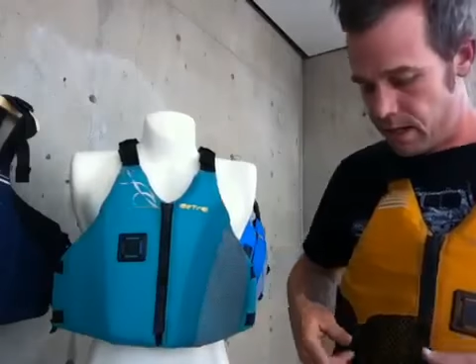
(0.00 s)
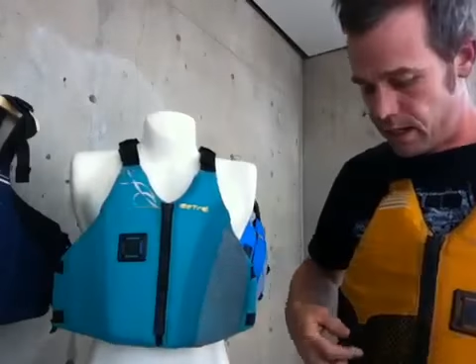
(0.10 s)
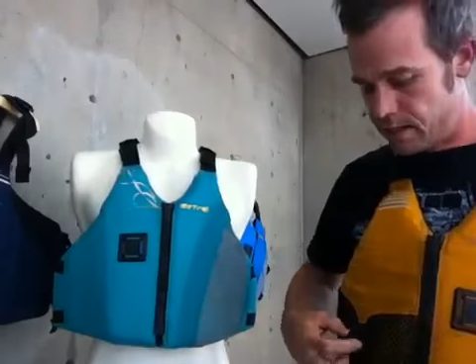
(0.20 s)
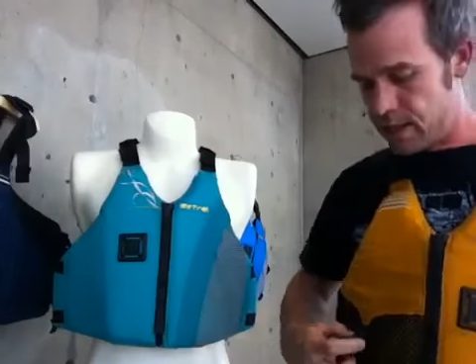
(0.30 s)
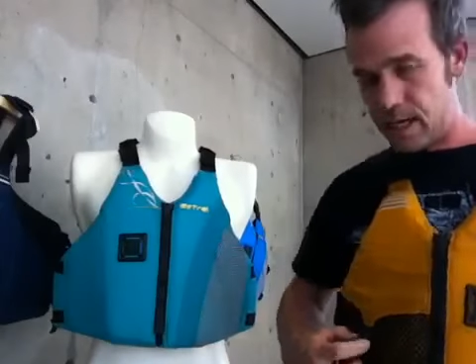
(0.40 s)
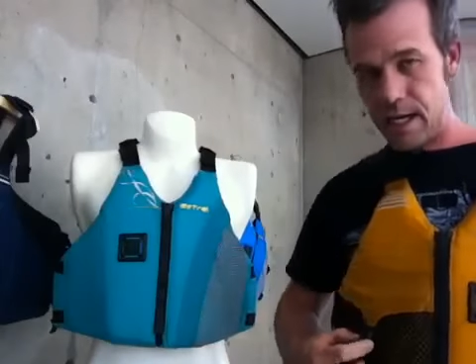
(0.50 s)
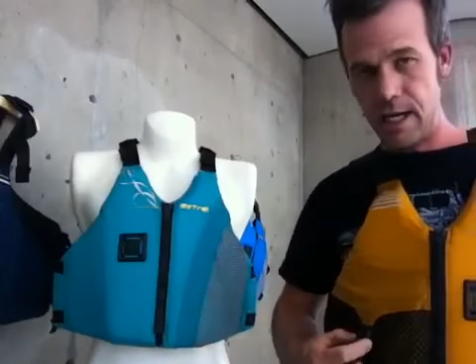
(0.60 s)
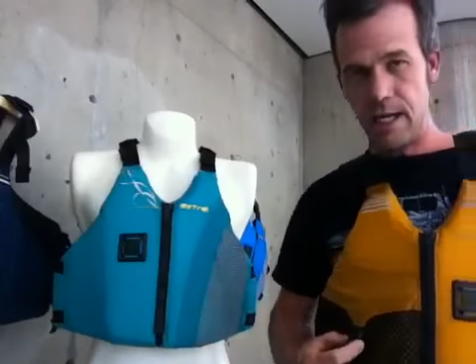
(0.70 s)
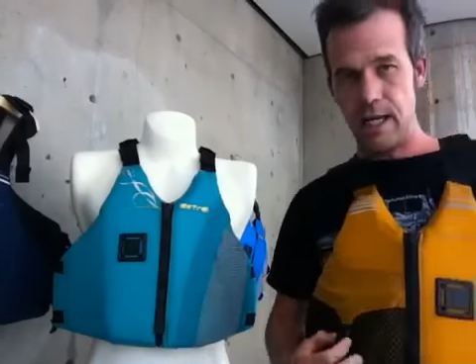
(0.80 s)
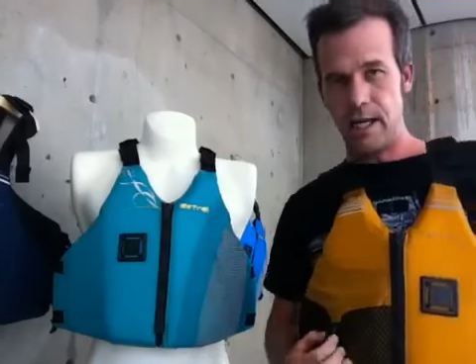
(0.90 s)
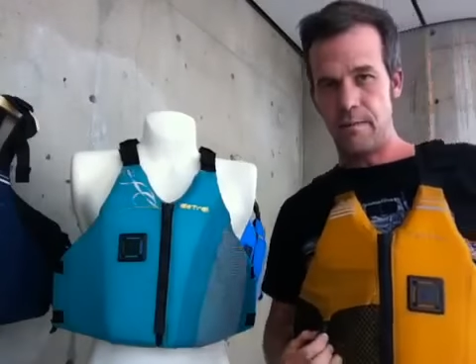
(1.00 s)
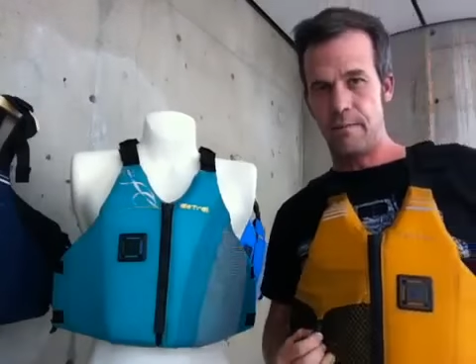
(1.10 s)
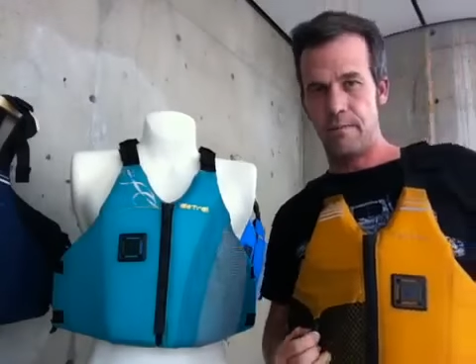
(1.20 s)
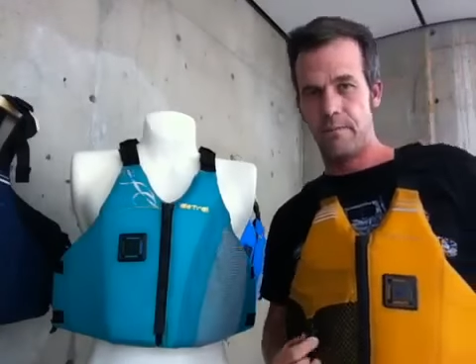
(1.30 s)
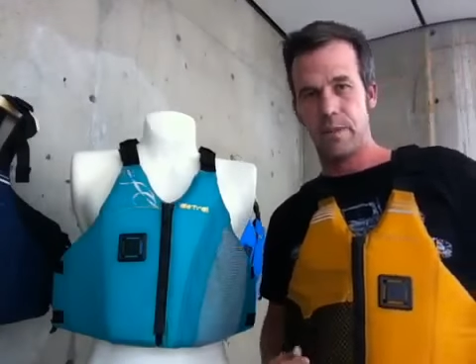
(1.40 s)
It's got a uh,
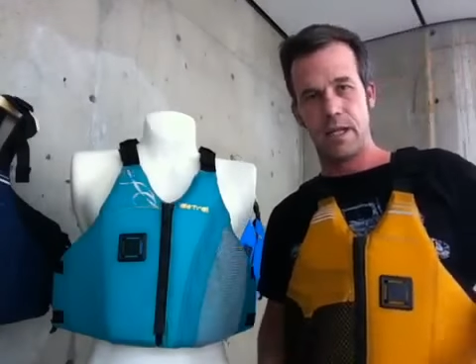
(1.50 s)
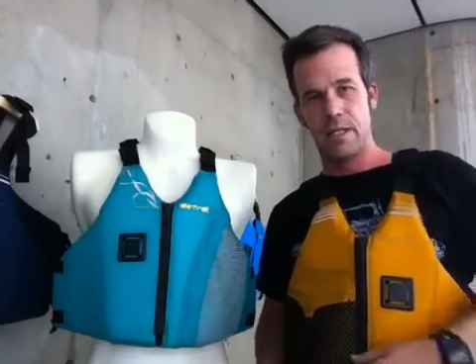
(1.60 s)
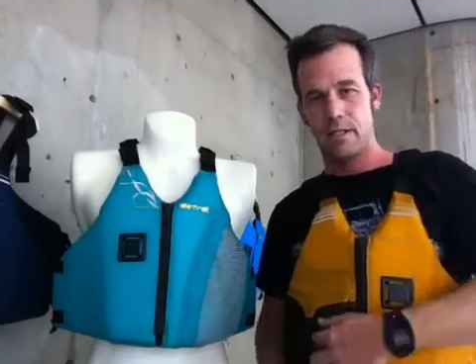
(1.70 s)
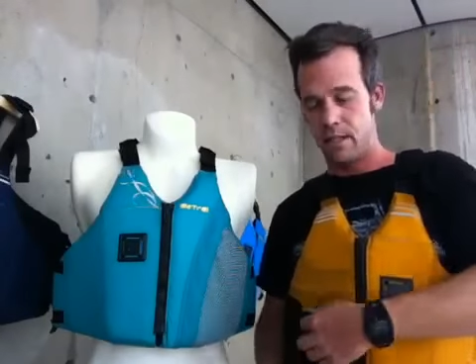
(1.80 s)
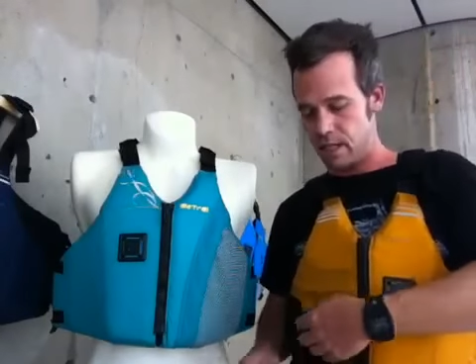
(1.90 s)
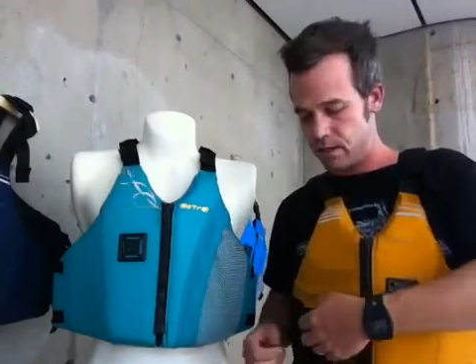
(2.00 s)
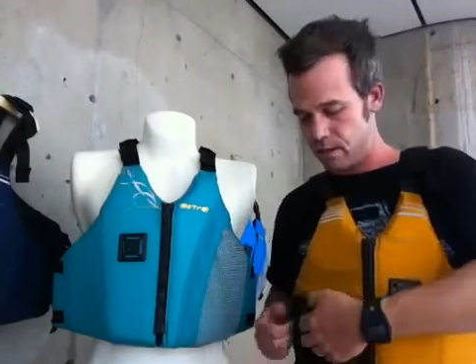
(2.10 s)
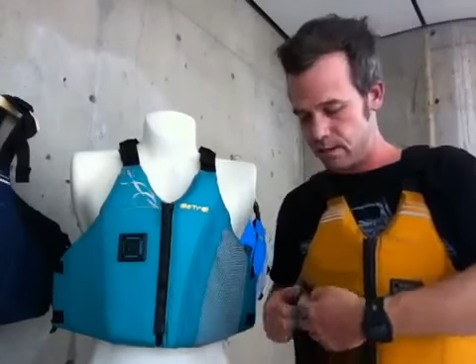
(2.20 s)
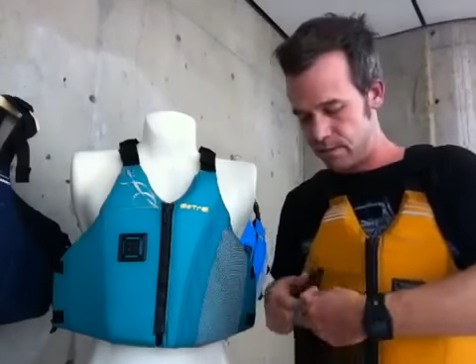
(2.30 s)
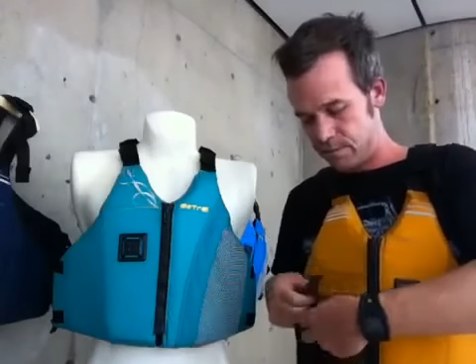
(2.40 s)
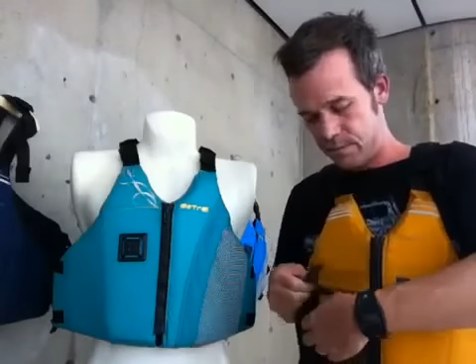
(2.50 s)
single,